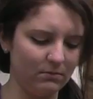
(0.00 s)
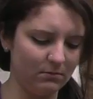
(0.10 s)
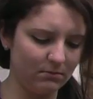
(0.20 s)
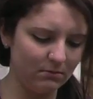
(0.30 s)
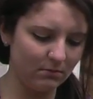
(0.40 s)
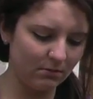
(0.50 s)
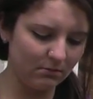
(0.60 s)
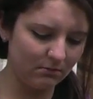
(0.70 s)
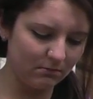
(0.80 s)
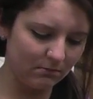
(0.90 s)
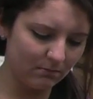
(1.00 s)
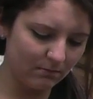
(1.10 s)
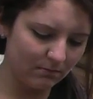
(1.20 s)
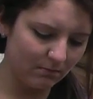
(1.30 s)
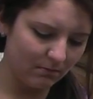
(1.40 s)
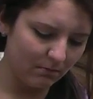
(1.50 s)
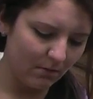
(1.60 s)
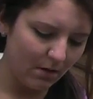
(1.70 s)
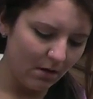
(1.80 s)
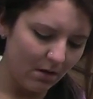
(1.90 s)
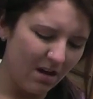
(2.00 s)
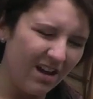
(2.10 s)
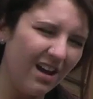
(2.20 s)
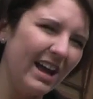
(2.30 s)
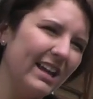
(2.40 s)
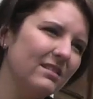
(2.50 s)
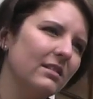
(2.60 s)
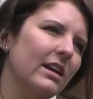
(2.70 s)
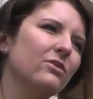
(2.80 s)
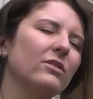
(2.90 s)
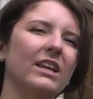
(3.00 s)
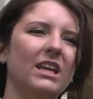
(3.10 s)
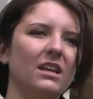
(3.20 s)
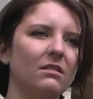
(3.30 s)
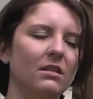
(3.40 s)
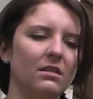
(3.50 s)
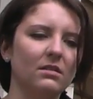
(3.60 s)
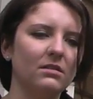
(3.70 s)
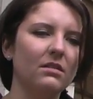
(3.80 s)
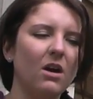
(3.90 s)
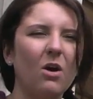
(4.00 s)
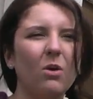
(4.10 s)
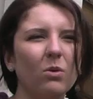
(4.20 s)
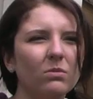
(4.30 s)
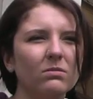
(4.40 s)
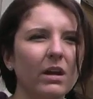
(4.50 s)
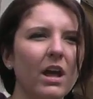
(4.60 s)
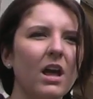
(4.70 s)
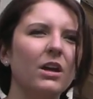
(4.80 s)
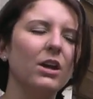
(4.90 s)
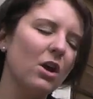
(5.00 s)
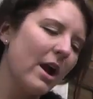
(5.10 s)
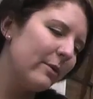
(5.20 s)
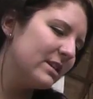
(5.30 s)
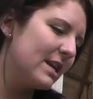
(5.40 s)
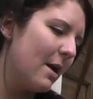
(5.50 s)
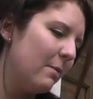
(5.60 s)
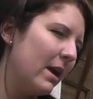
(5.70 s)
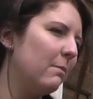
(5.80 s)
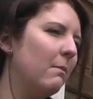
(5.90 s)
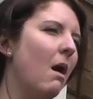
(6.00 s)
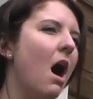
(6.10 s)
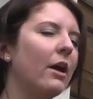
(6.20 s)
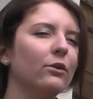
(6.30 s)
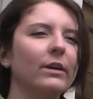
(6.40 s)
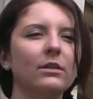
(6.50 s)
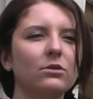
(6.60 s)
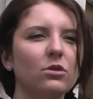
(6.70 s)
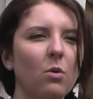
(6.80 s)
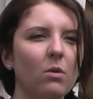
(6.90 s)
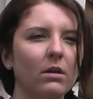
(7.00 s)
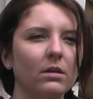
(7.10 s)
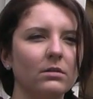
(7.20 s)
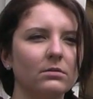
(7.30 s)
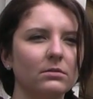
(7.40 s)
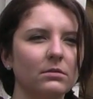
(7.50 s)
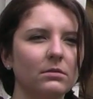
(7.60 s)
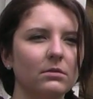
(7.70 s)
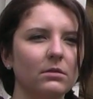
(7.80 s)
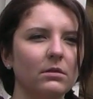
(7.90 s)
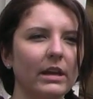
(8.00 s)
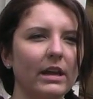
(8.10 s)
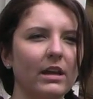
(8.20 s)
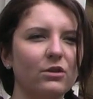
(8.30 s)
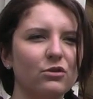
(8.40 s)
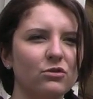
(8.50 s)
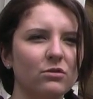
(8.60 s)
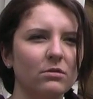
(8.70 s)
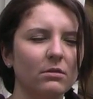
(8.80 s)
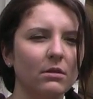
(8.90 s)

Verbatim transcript: So you'd say you're pro open door? I don't really. No. You know, I would say I'm like moderate door ish.